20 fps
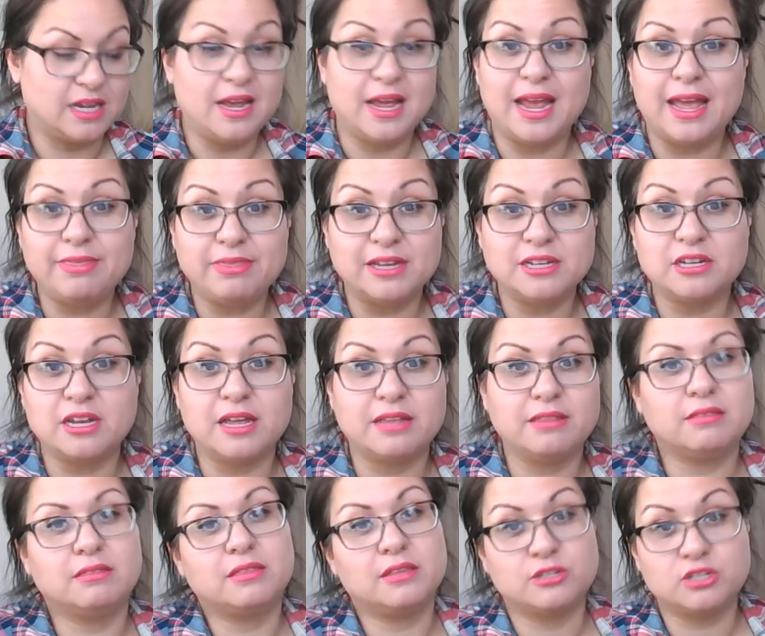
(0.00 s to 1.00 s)
And
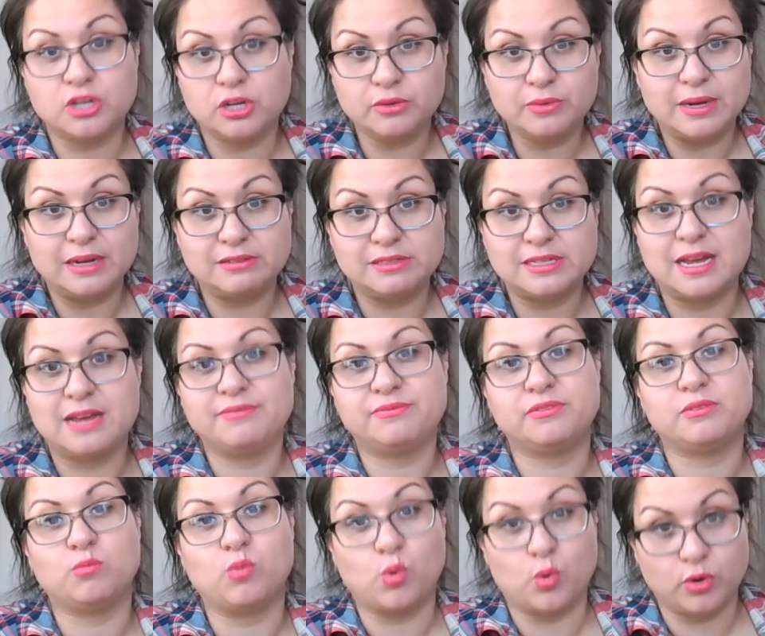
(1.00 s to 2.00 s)
the turnaround time
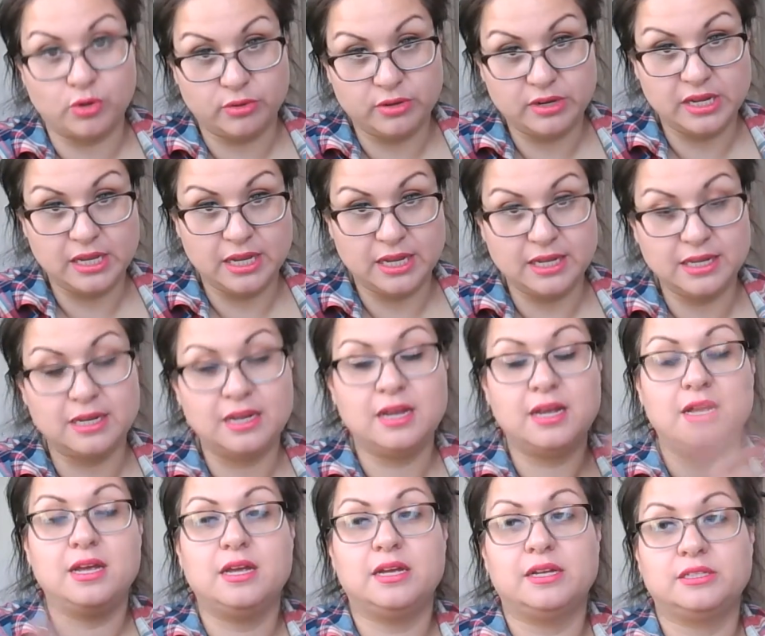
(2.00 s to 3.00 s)
from ordering it
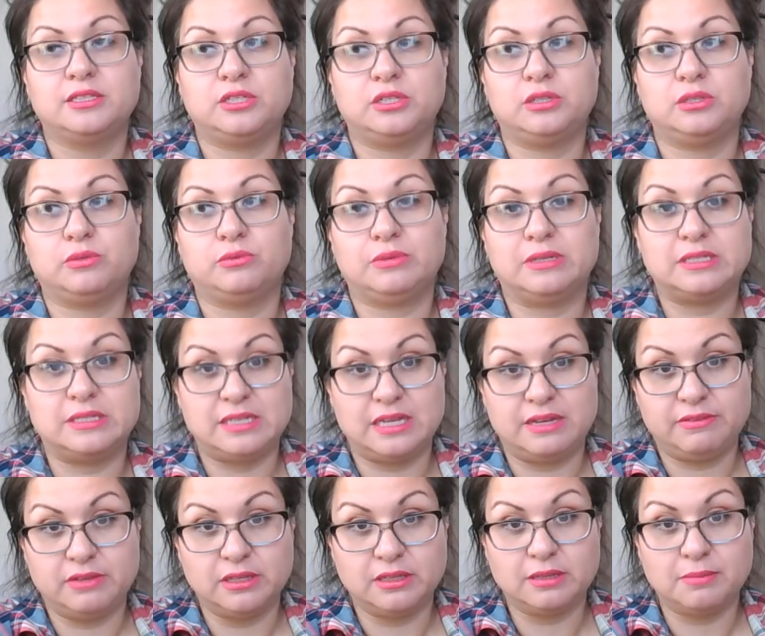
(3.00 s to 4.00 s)
to
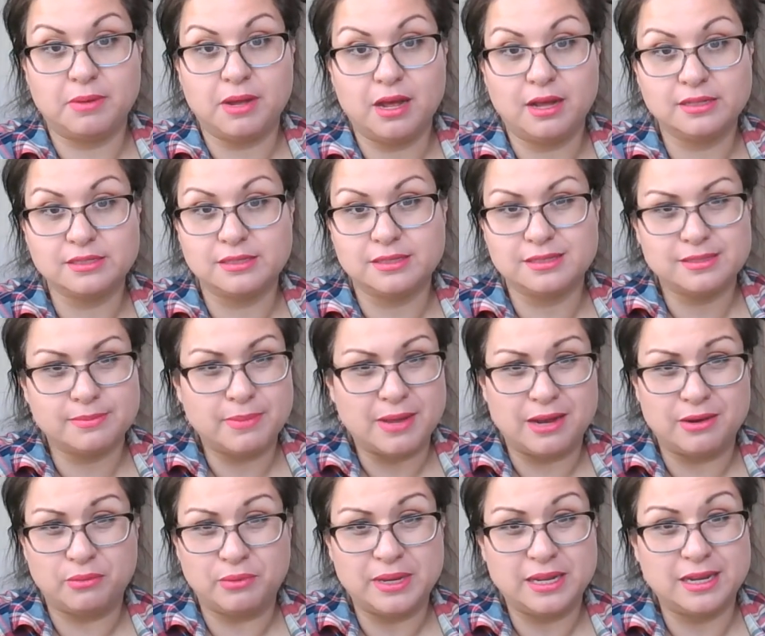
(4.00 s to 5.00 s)
receiving the box is about
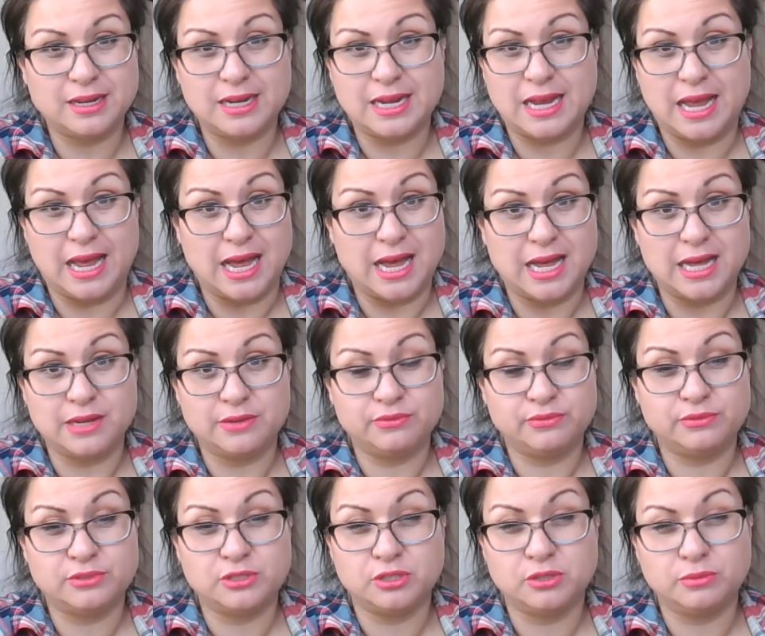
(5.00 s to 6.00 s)
1.5 weeks,
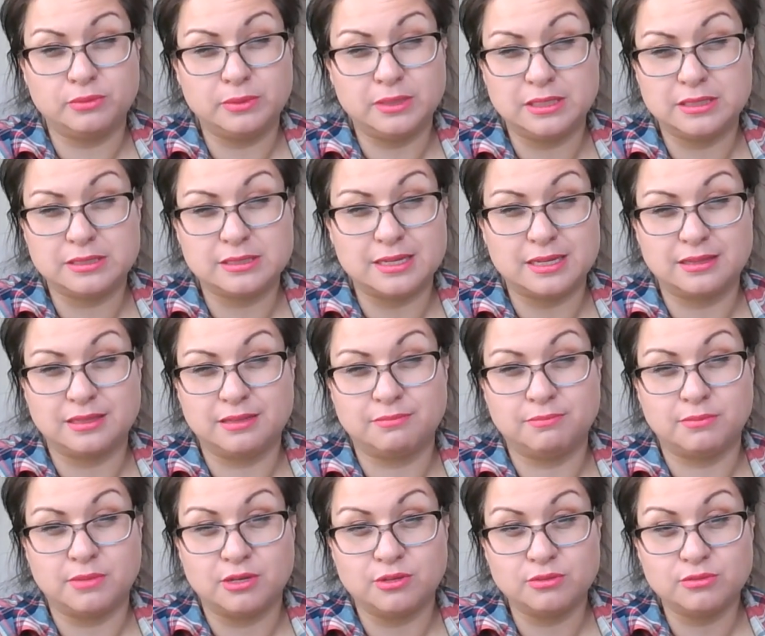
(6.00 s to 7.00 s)
2 weeks at the
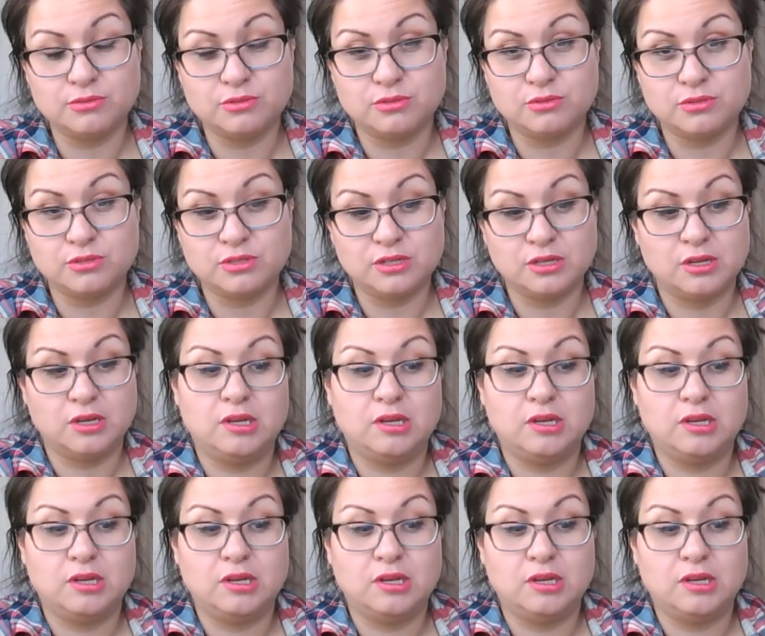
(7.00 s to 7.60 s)
most.